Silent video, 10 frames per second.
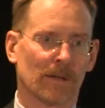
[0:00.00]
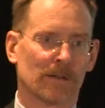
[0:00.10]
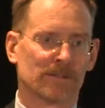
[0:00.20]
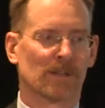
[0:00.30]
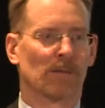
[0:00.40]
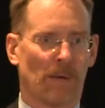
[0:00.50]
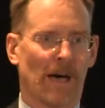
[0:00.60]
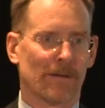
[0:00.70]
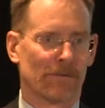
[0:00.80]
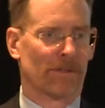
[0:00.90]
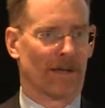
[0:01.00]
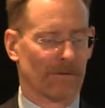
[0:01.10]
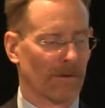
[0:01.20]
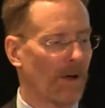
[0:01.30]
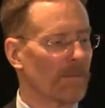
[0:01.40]
So you pay for that
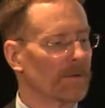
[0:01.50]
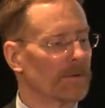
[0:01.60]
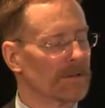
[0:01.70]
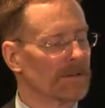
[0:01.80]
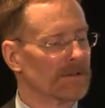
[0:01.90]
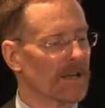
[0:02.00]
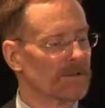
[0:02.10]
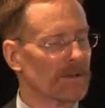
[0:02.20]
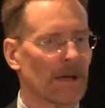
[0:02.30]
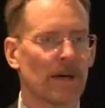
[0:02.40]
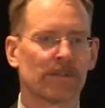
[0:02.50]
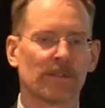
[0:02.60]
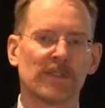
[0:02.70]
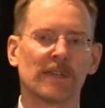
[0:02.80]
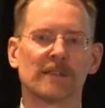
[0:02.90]
reliability as such. The
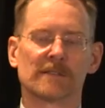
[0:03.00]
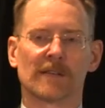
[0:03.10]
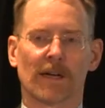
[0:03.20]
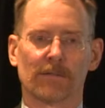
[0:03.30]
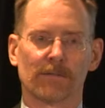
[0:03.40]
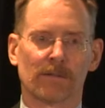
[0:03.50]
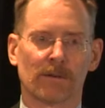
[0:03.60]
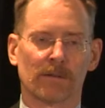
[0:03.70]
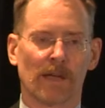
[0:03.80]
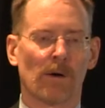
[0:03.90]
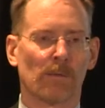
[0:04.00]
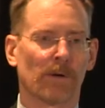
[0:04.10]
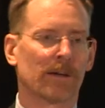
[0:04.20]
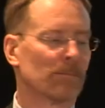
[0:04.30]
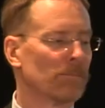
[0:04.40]
thing is safe. No, I'm
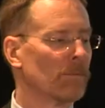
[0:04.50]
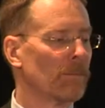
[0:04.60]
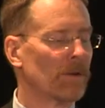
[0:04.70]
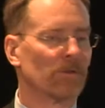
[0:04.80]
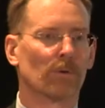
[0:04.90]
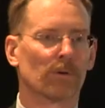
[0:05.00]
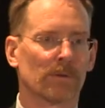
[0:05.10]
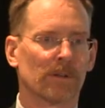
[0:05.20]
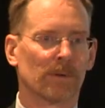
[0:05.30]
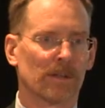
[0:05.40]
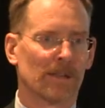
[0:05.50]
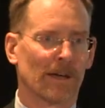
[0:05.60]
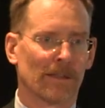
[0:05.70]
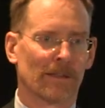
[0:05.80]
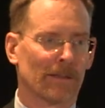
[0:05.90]
not going to put my daughter into anything
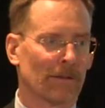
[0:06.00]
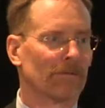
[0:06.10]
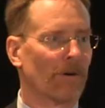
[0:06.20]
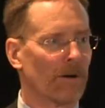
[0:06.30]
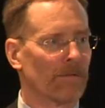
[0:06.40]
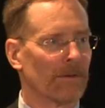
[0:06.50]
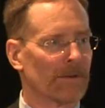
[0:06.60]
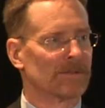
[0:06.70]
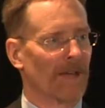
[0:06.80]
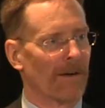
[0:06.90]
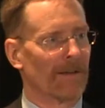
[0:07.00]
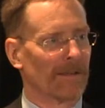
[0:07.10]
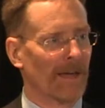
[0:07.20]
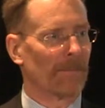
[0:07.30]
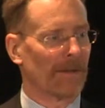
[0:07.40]
other than a 5-star
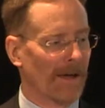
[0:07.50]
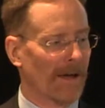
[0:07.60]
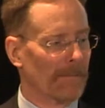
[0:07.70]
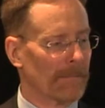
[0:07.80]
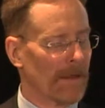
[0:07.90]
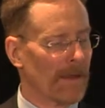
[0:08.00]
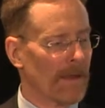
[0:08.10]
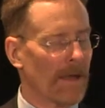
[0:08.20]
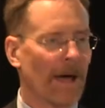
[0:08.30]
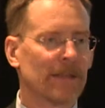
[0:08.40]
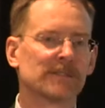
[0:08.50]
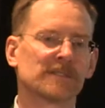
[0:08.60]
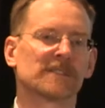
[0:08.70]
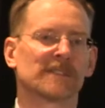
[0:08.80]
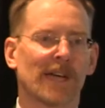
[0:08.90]
NCAP car. And there's a
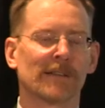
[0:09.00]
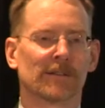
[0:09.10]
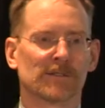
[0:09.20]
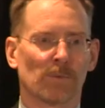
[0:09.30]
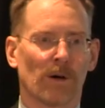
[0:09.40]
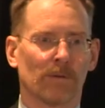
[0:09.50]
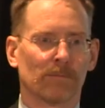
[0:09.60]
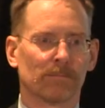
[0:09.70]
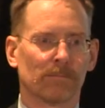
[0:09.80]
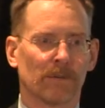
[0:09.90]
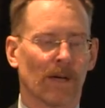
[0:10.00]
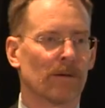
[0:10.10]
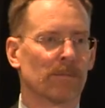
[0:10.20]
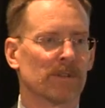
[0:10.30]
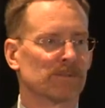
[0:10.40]
standard as well.
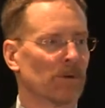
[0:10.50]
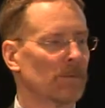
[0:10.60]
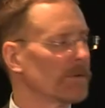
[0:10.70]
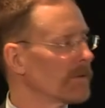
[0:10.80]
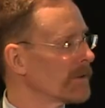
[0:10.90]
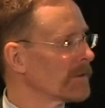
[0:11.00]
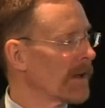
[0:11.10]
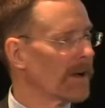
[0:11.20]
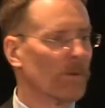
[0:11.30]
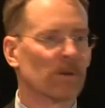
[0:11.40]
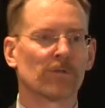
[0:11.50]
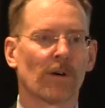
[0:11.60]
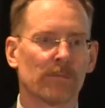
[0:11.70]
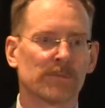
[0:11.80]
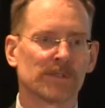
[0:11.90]
There's people that want to
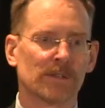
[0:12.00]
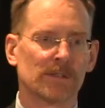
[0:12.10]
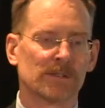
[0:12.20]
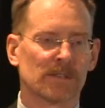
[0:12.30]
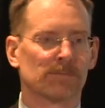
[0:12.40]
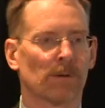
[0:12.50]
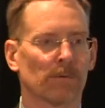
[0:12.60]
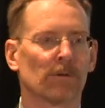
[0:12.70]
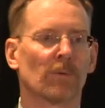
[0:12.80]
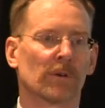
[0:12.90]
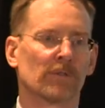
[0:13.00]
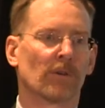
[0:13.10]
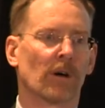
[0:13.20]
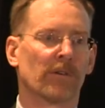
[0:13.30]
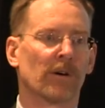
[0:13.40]
drive a Mercedes and there's people who want to
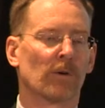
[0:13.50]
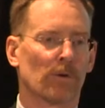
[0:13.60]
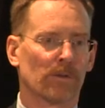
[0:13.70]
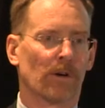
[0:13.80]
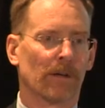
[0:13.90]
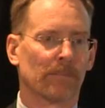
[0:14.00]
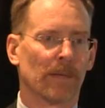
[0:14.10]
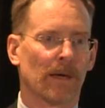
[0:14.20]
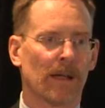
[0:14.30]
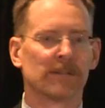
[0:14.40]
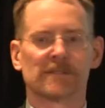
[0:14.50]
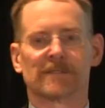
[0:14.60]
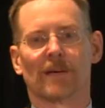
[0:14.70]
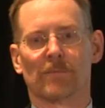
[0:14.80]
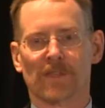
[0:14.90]
drive a Hyundai. And it's the
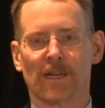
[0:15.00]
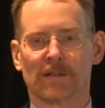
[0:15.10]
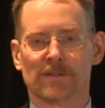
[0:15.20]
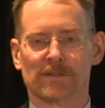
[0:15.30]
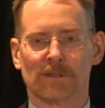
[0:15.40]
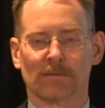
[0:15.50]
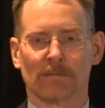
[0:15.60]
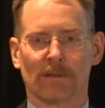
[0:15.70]
same with air conditioning.